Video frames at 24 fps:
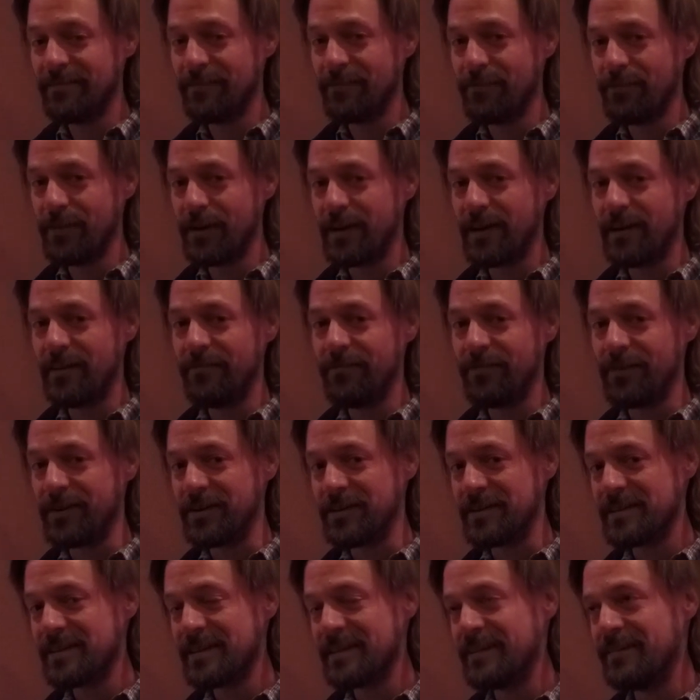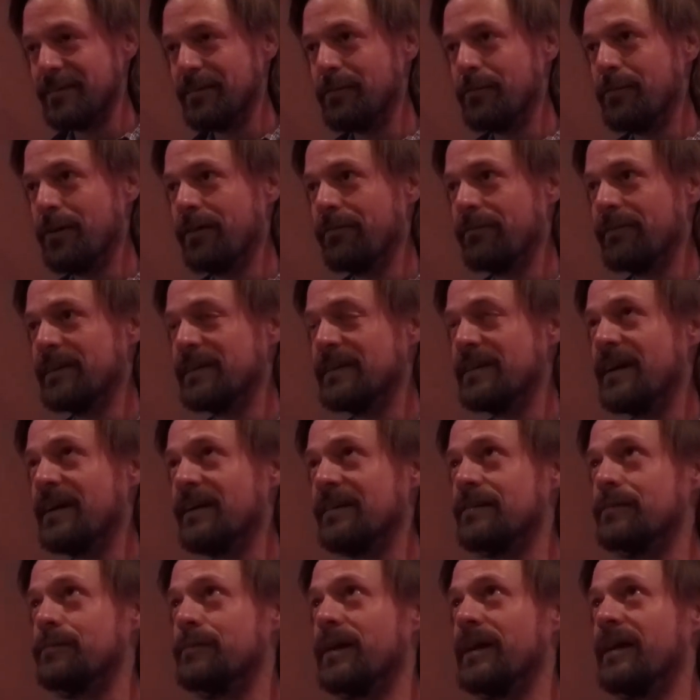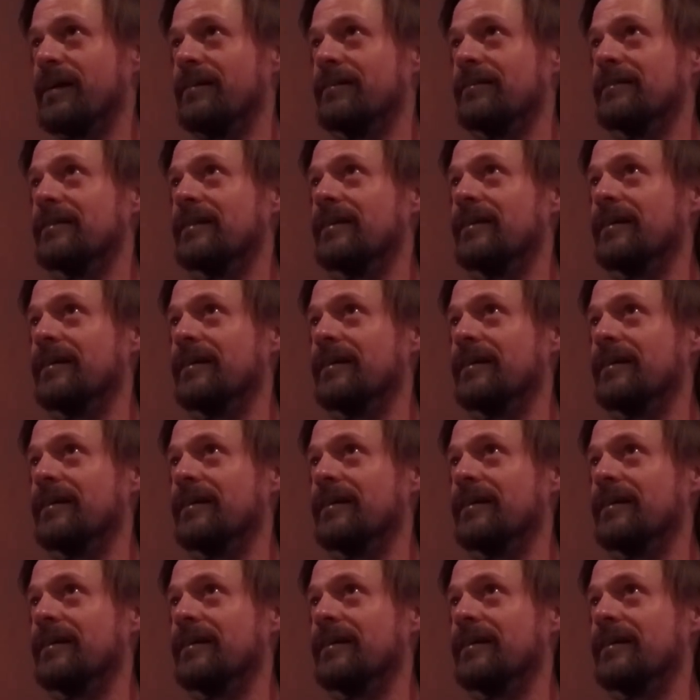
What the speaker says: very first when we talked about